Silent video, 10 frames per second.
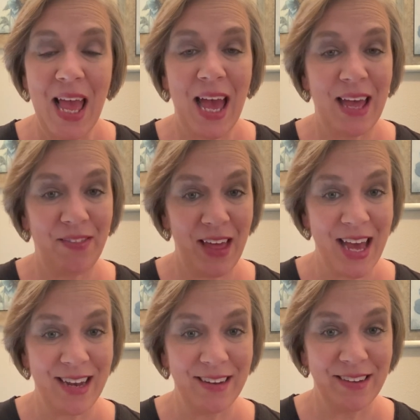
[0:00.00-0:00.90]
And
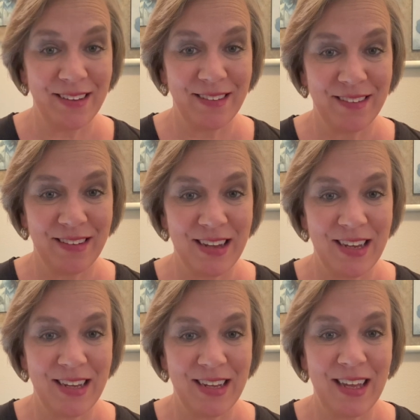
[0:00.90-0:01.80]
then
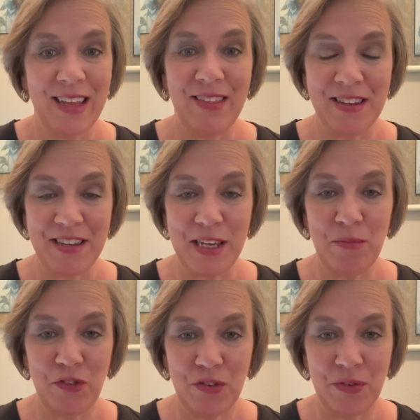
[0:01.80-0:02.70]
the team
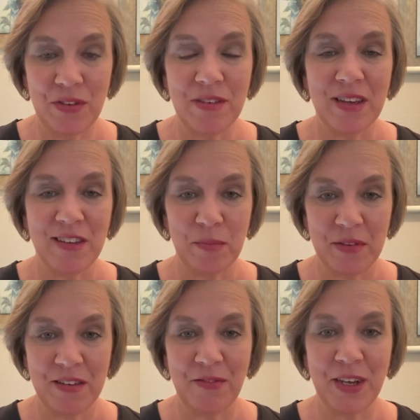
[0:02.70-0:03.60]
chooses a
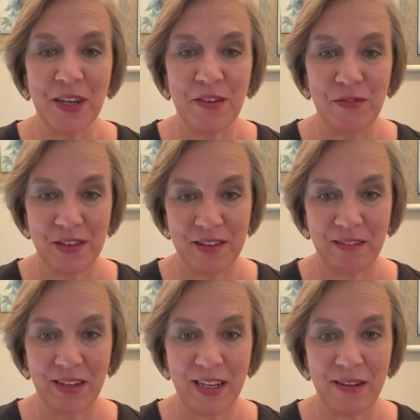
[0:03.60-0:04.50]
specific
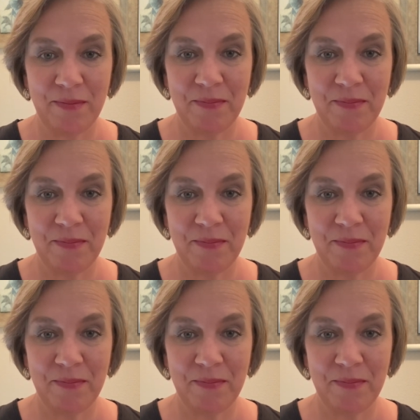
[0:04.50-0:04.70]
facility.